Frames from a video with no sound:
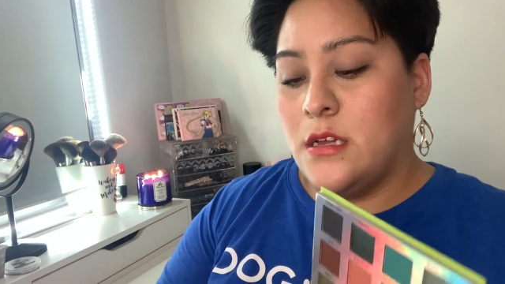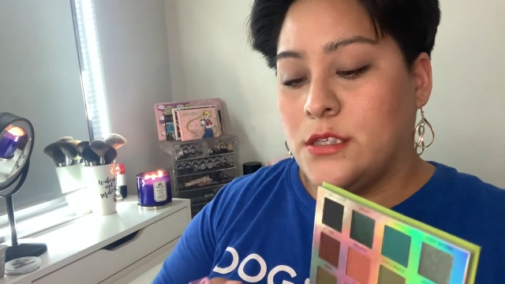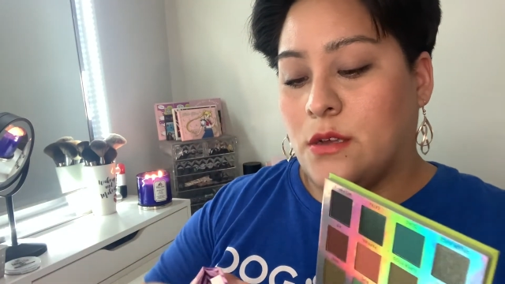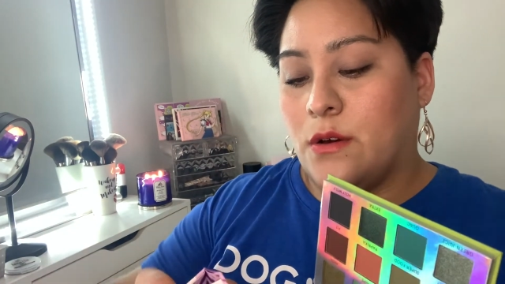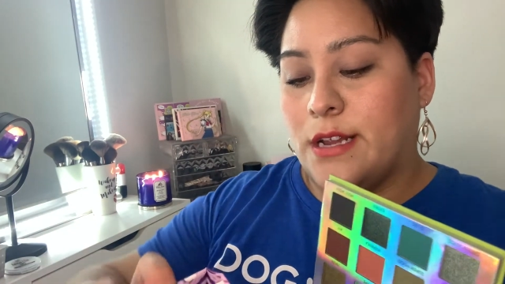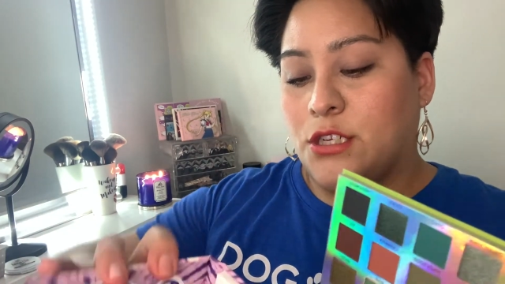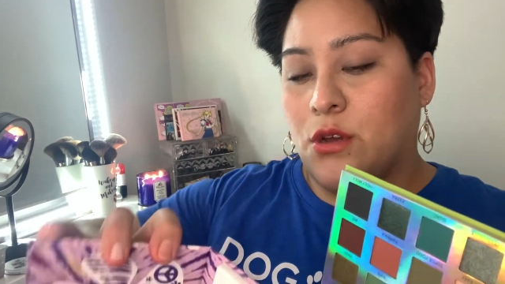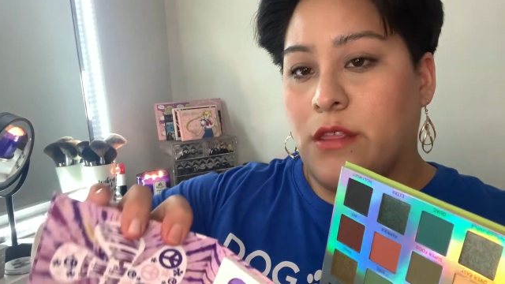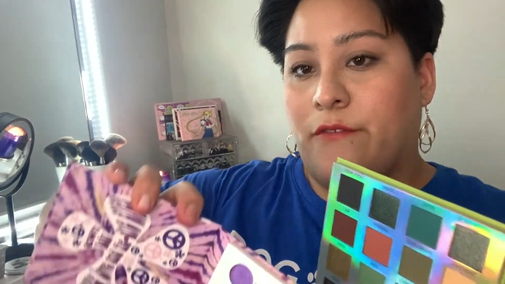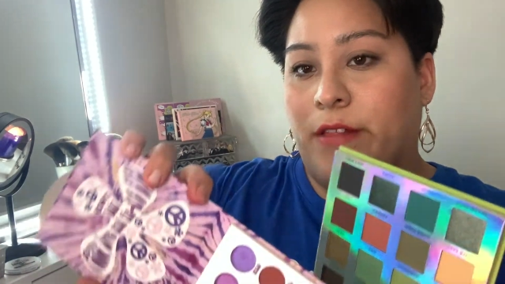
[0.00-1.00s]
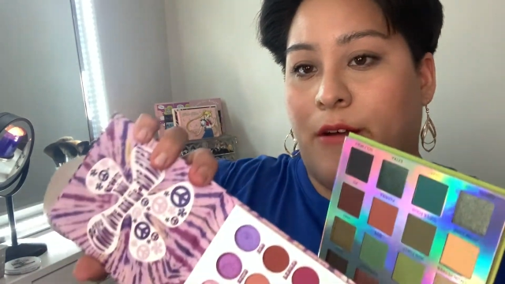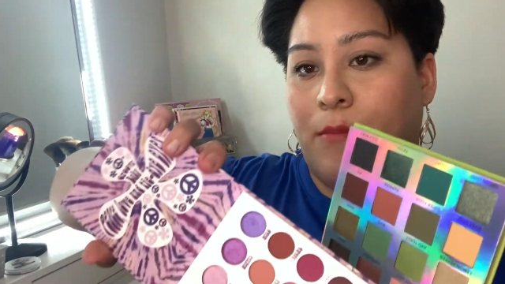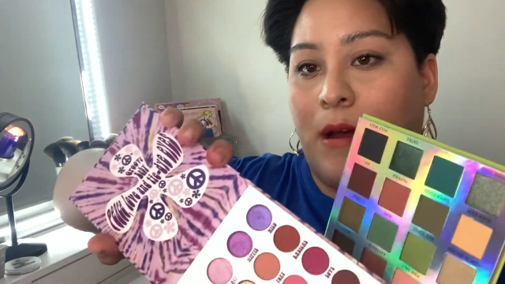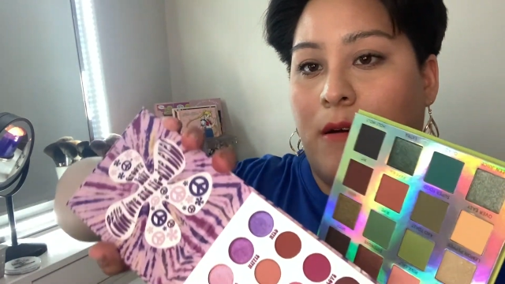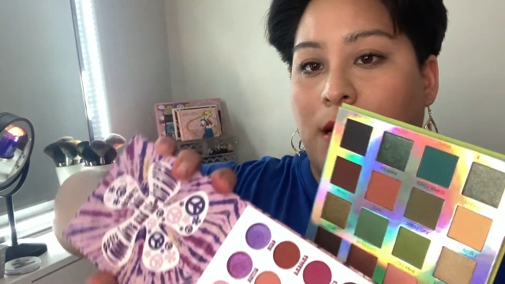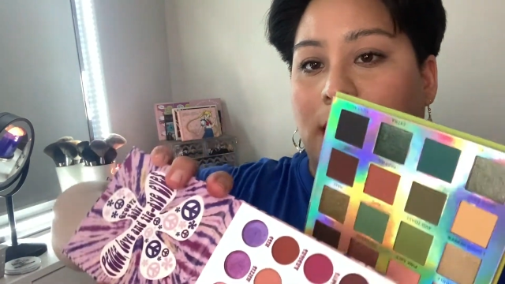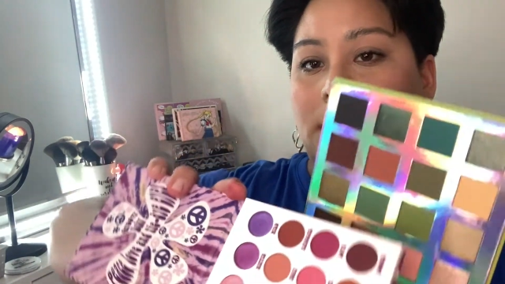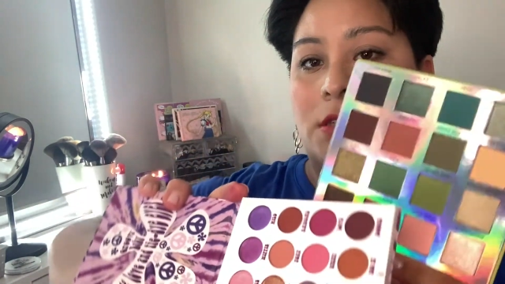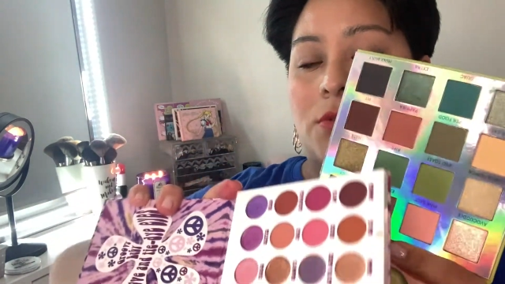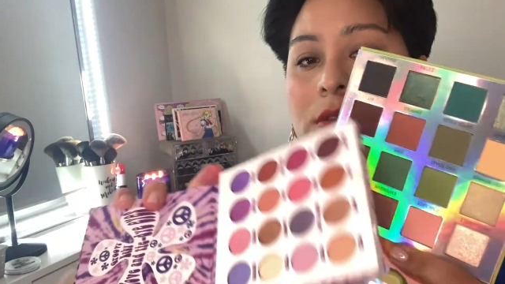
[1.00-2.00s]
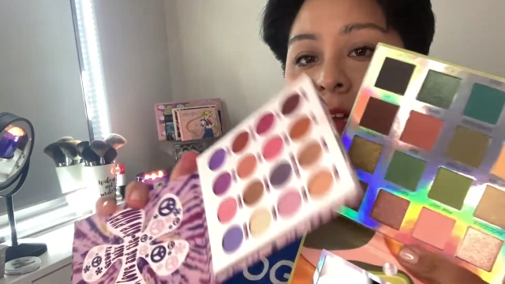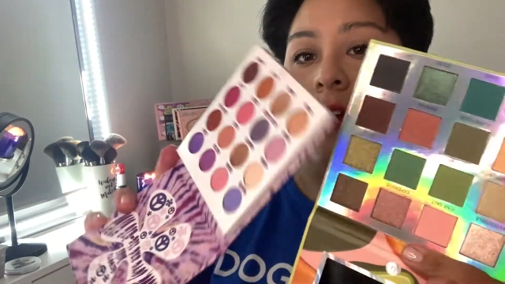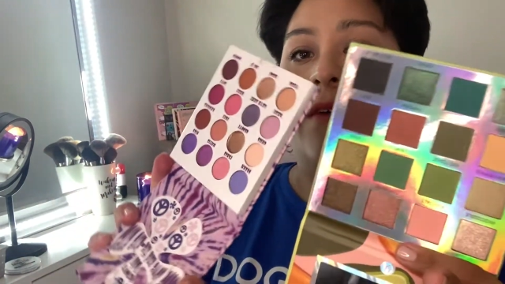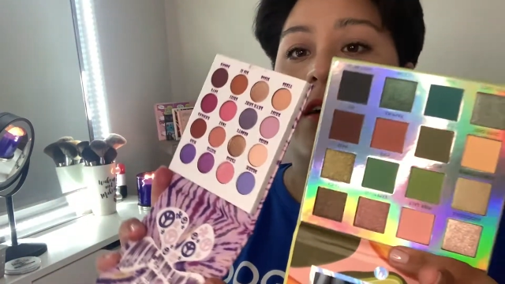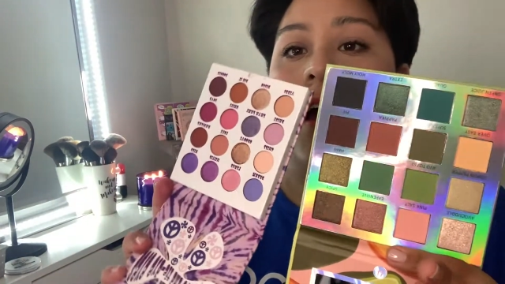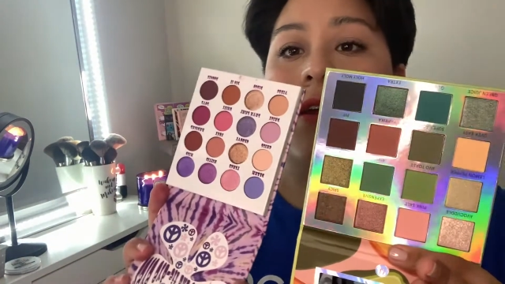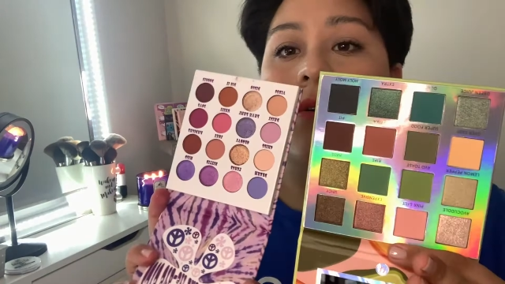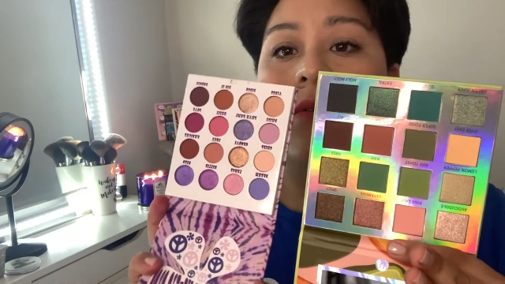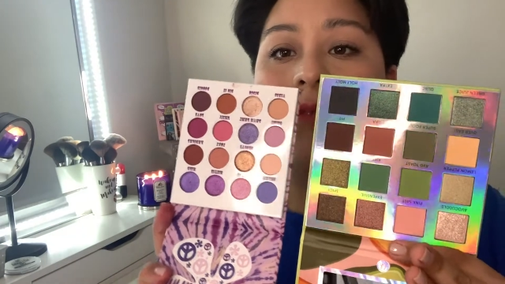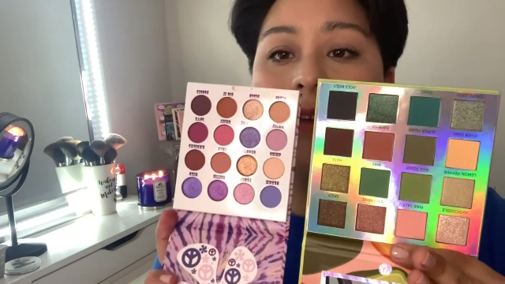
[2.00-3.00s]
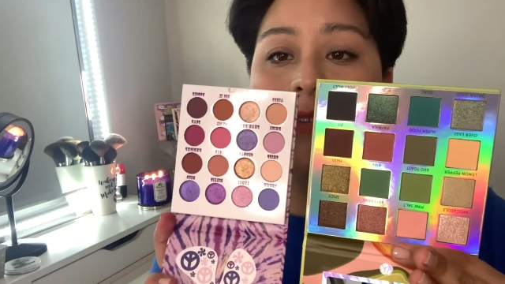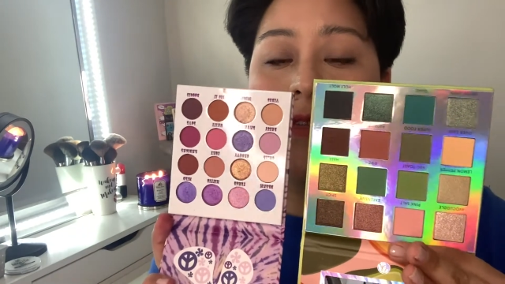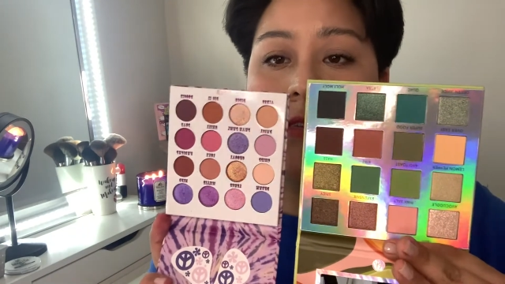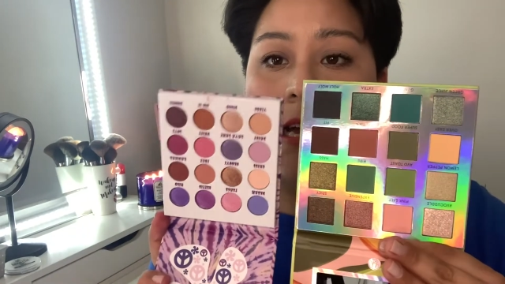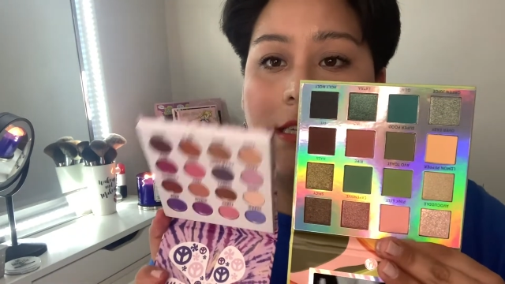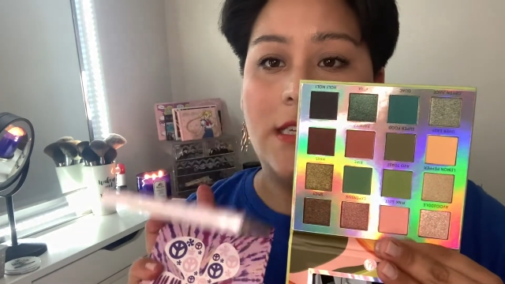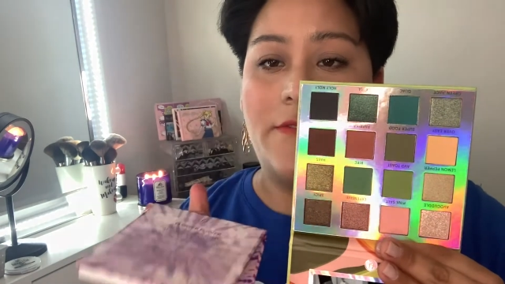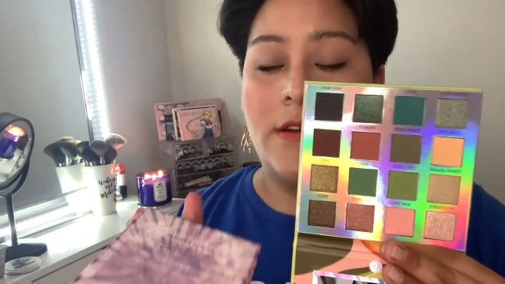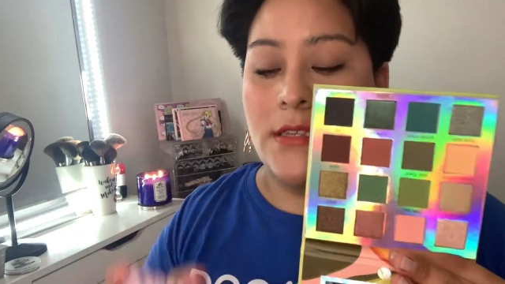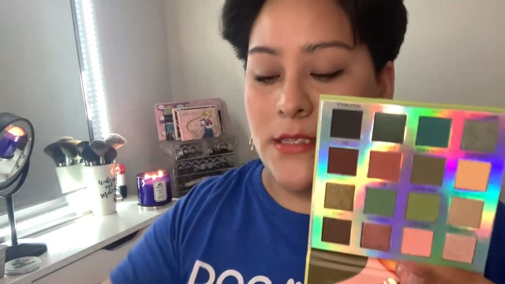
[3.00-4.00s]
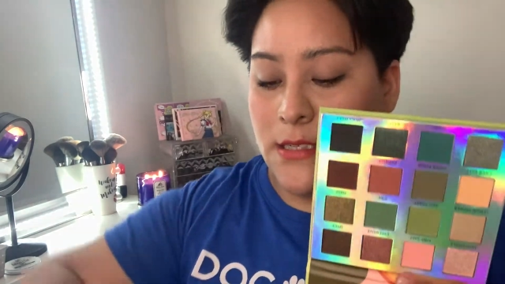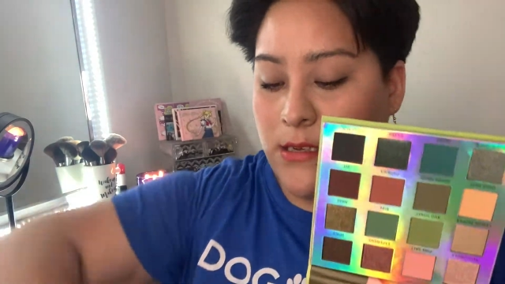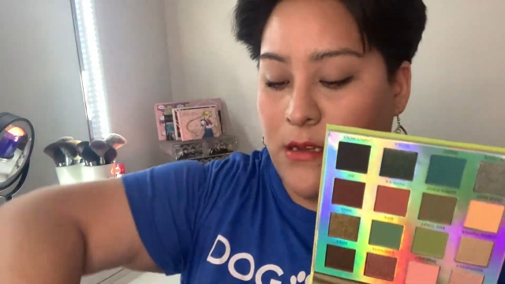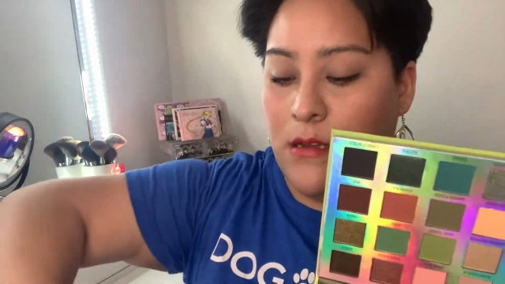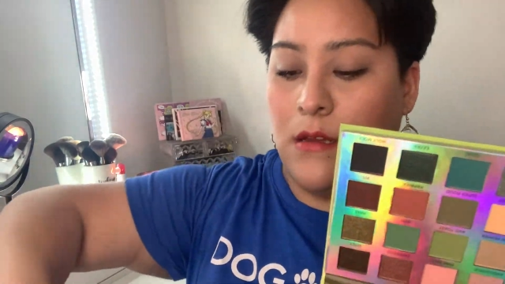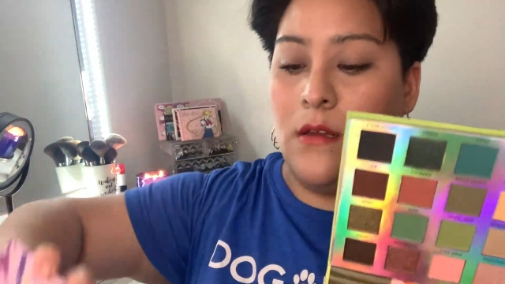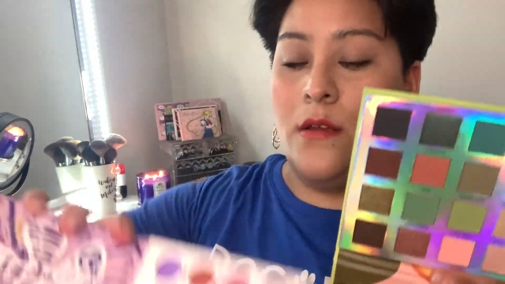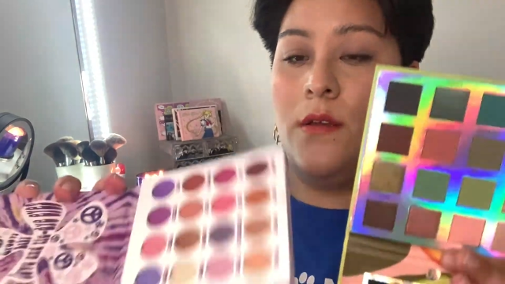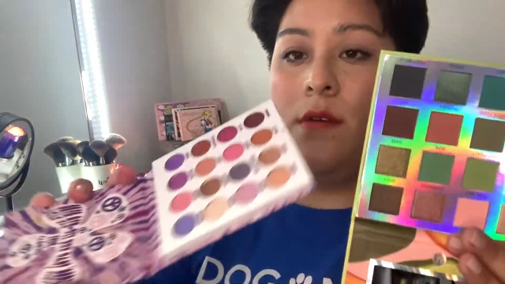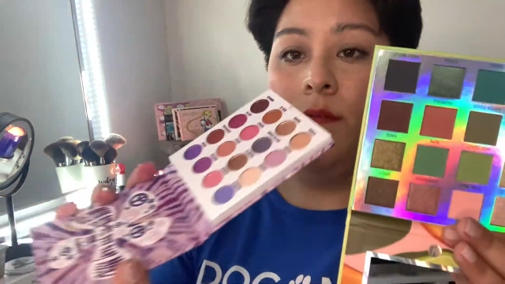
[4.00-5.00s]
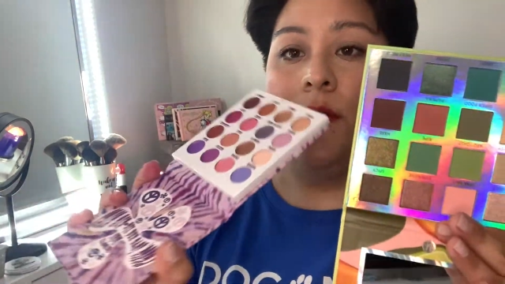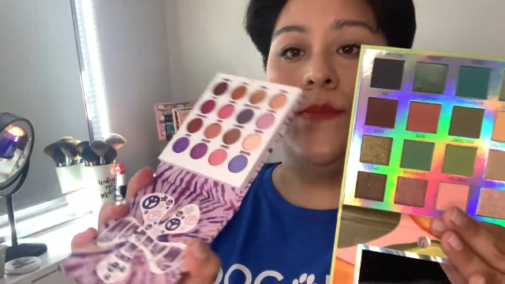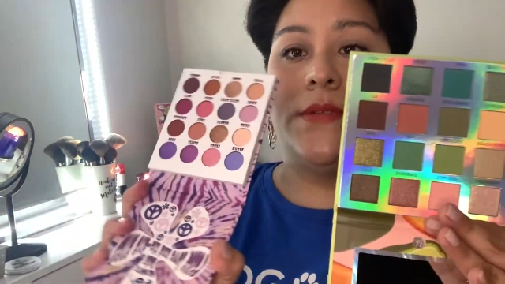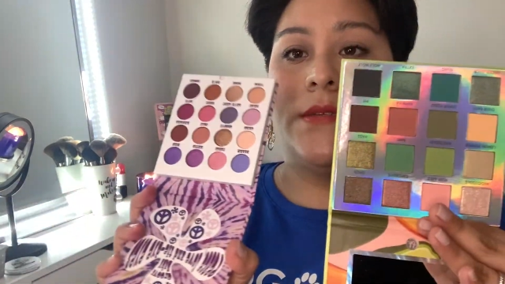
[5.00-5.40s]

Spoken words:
So I'll go ahead and show you the Flower Power next to the Avocado. You can see the size difference. Oops.